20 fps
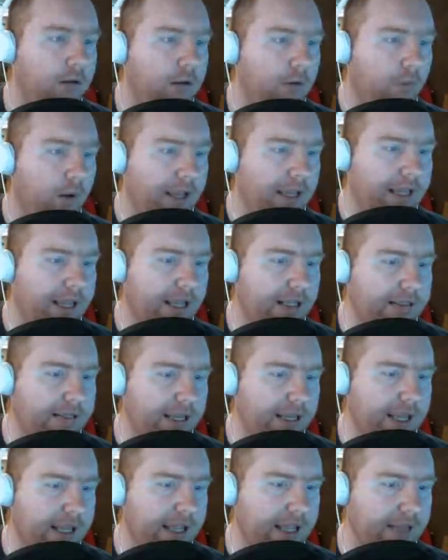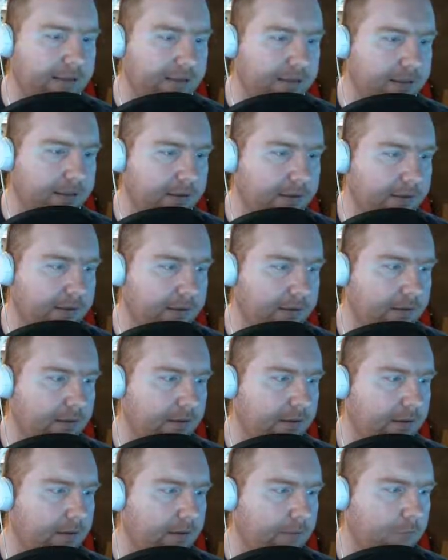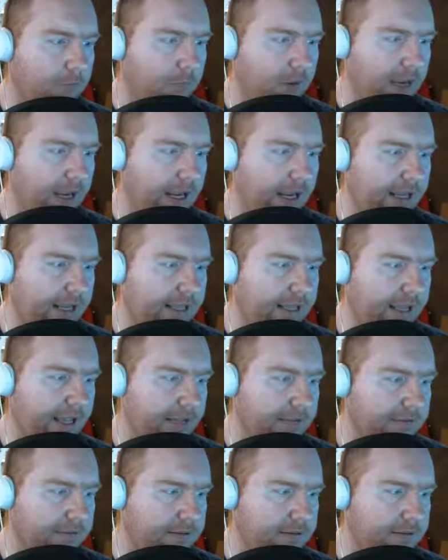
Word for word: Why can't I can't? Why I can't?